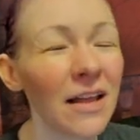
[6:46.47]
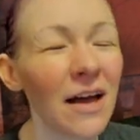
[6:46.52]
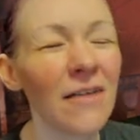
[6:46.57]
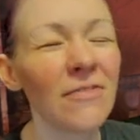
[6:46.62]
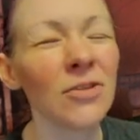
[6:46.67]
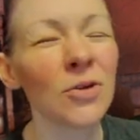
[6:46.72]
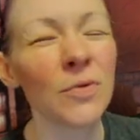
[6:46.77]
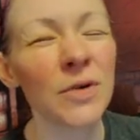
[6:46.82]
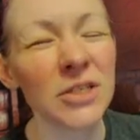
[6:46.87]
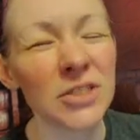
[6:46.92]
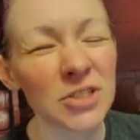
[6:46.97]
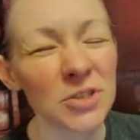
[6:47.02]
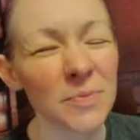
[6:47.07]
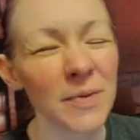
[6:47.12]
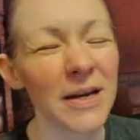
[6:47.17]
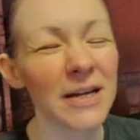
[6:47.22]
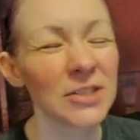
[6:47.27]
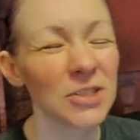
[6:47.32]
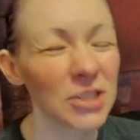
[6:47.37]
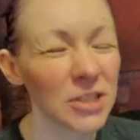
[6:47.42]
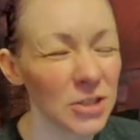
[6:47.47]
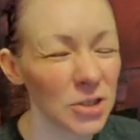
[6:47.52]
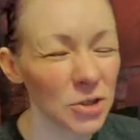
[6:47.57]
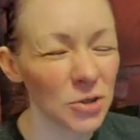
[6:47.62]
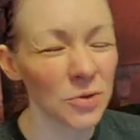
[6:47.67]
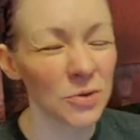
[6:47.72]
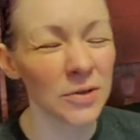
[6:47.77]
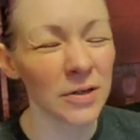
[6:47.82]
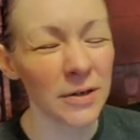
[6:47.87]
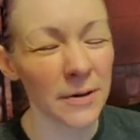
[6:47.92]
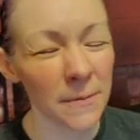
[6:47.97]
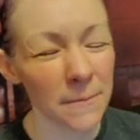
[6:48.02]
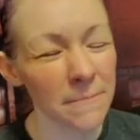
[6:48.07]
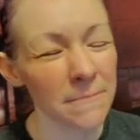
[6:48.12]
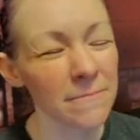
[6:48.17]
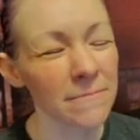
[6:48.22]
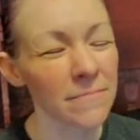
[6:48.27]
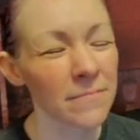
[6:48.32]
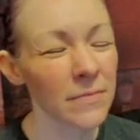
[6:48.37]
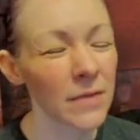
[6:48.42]
love Luigi's Mansion, dude.
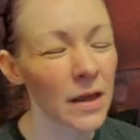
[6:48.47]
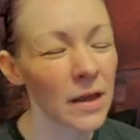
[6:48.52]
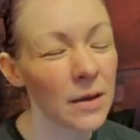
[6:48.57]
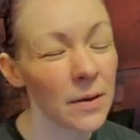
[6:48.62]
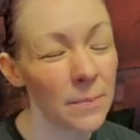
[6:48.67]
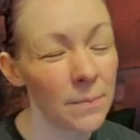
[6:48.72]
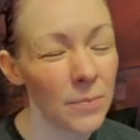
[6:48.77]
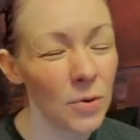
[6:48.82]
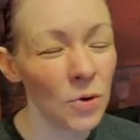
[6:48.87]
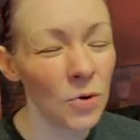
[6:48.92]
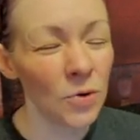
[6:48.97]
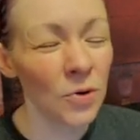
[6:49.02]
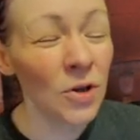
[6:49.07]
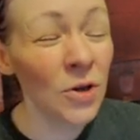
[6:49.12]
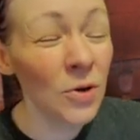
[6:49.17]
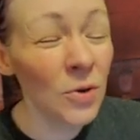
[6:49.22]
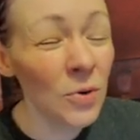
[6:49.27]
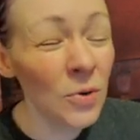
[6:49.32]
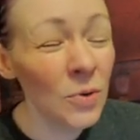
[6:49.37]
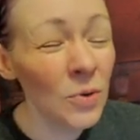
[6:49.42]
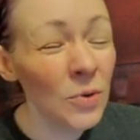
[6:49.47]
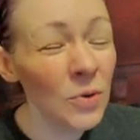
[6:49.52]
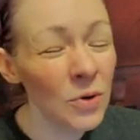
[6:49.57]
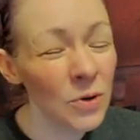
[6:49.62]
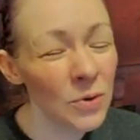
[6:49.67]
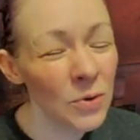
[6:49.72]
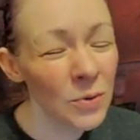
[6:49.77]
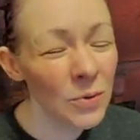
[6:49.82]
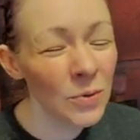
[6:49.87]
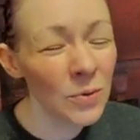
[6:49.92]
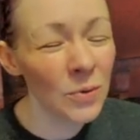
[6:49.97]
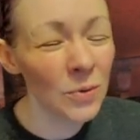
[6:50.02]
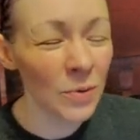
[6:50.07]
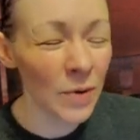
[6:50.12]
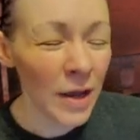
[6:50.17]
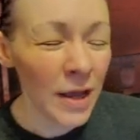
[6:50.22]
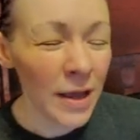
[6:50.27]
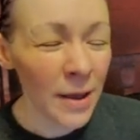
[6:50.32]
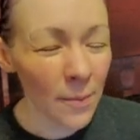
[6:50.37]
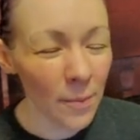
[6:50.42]
Doo doo doo.
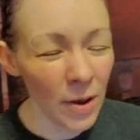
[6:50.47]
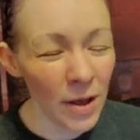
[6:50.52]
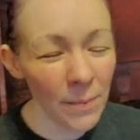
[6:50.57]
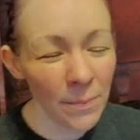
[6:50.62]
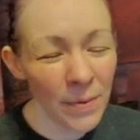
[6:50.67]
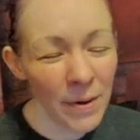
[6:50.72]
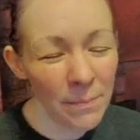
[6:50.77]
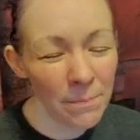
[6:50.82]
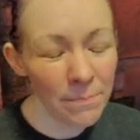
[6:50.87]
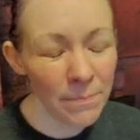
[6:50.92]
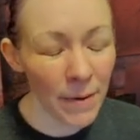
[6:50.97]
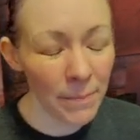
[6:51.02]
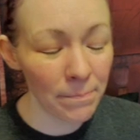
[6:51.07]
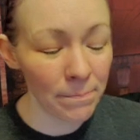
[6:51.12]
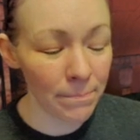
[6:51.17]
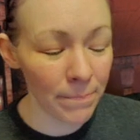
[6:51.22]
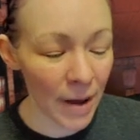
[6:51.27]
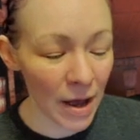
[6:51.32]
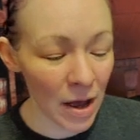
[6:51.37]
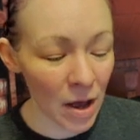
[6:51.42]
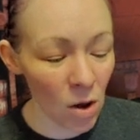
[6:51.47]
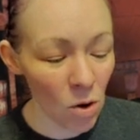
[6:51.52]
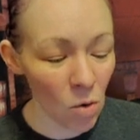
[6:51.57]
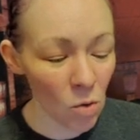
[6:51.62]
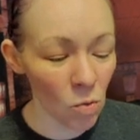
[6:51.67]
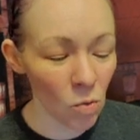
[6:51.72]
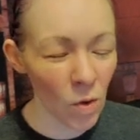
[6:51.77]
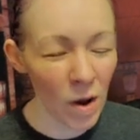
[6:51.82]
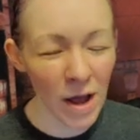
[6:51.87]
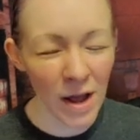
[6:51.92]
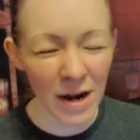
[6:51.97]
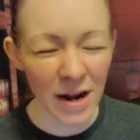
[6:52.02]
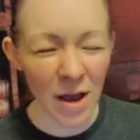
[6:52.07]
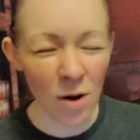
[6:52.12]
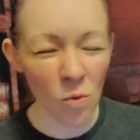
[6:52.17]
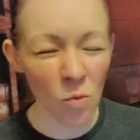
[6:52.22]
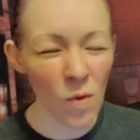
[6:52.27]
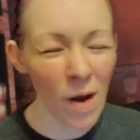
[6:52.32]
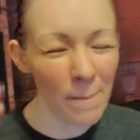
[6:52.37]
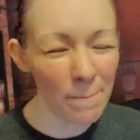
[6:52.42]
Womp bum bum bum. Wanna
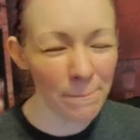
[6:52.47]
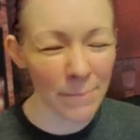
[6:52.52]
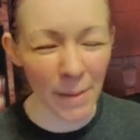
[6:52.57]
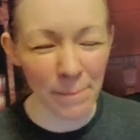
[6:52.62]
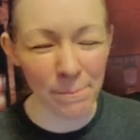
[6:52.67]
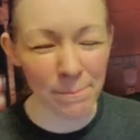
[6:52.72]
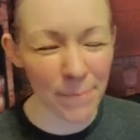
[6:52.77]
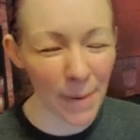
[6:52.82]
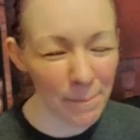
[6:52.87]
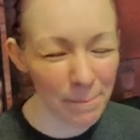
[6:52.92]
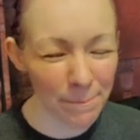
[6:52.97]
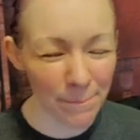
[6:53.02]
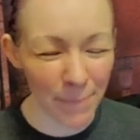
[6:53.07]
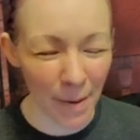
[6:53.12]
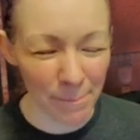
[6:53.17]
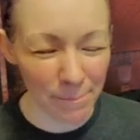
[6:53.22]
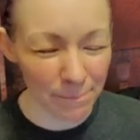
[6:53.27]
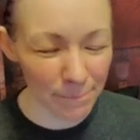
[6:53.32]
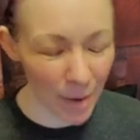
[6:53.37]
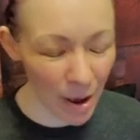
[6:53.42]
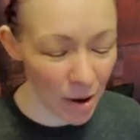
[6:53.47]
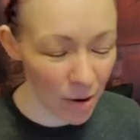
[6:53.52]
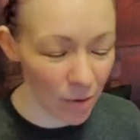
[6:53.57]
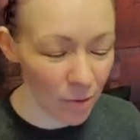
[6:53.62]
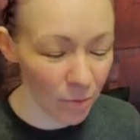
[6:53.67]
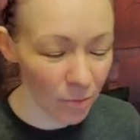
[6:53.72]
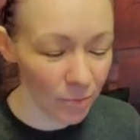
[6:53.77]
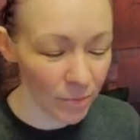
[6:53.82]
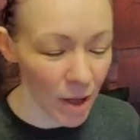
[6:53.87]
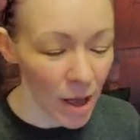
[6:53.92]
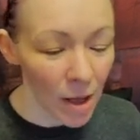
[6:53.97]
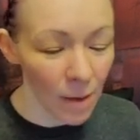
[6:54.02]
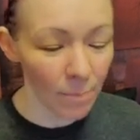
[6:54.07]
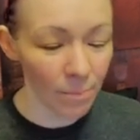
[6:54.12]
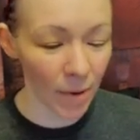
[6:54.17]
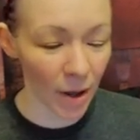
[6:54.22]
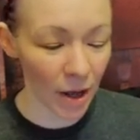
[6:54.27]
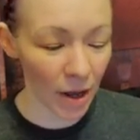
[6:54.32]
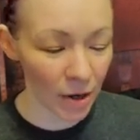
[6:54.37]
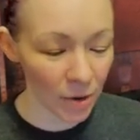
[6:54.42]
womp bum bum bum bum.
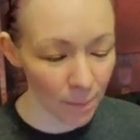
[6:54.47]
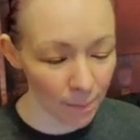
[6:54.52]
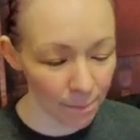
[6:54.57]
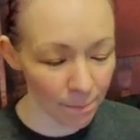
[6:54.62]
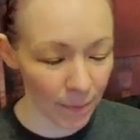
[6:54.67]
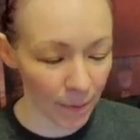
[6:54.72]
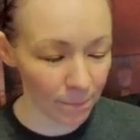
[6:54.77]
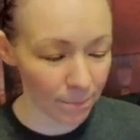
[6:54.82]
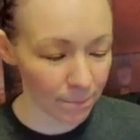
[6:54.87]
Ba da ba